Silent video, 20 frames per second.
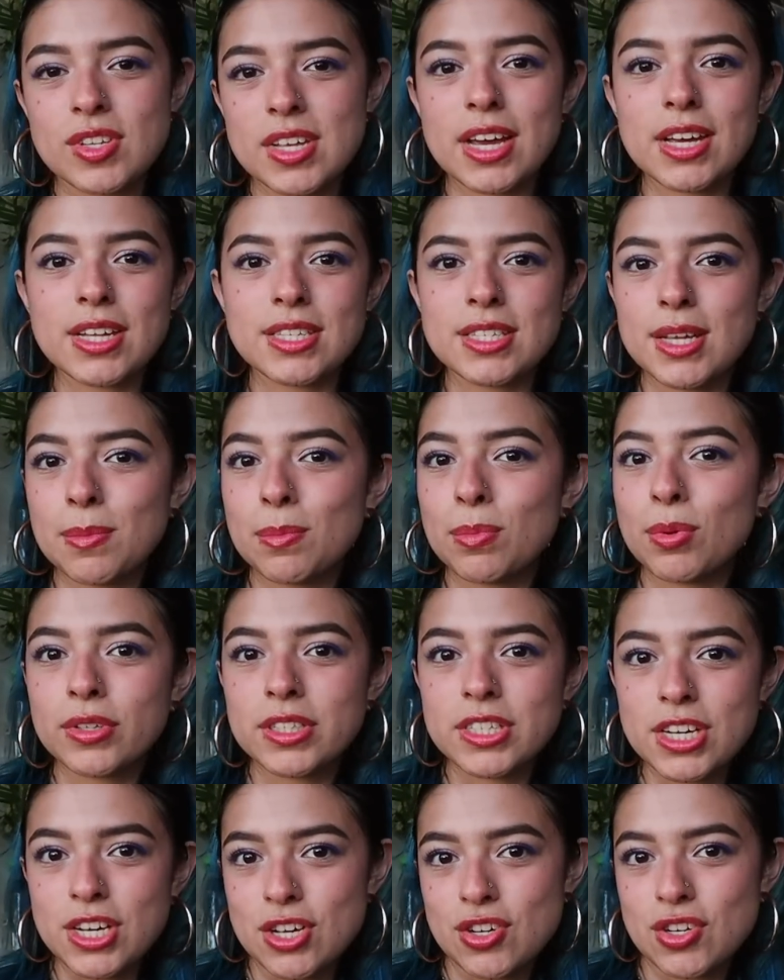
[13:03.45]
like a simple
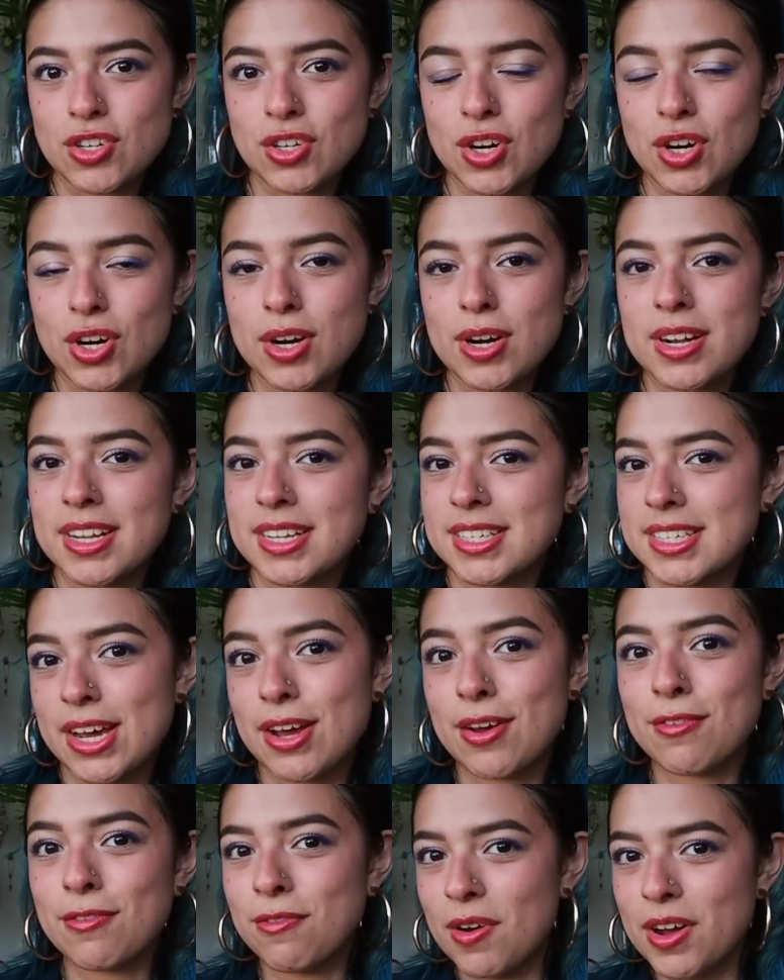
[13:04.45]
t-shirt. It's
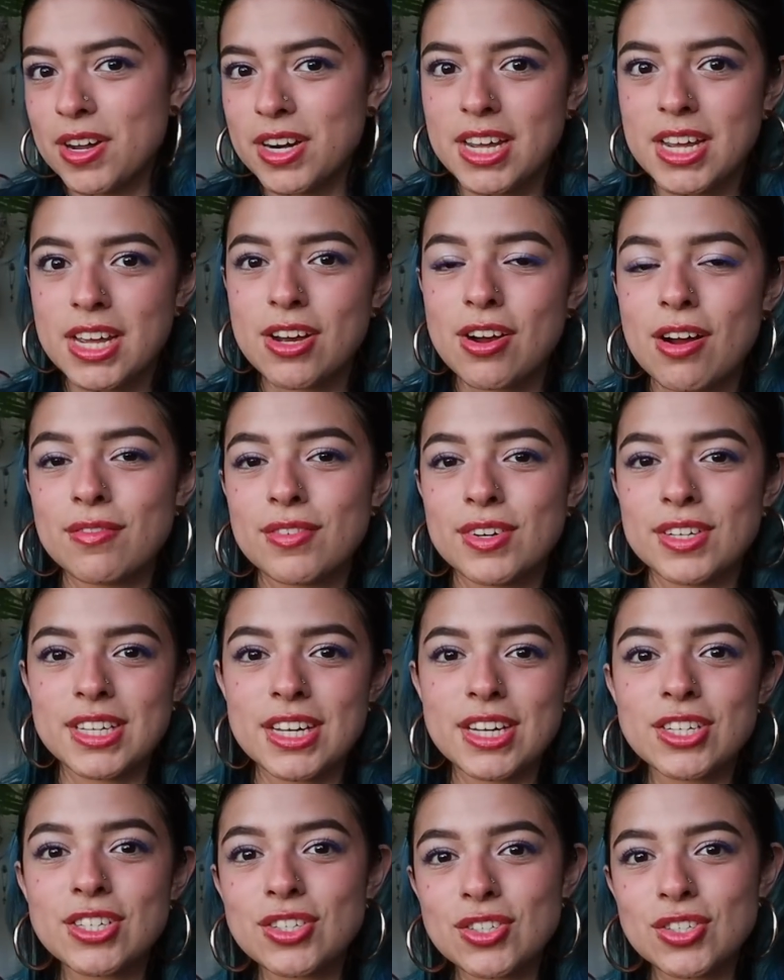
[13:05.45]
like a funny
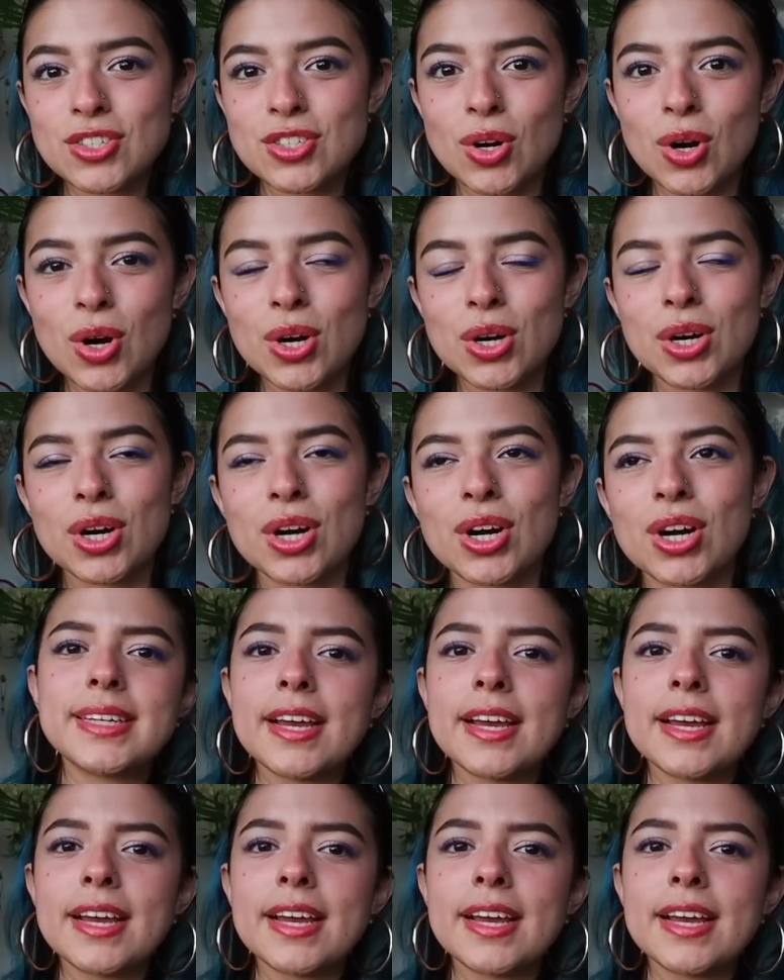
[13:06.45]
conversation starter.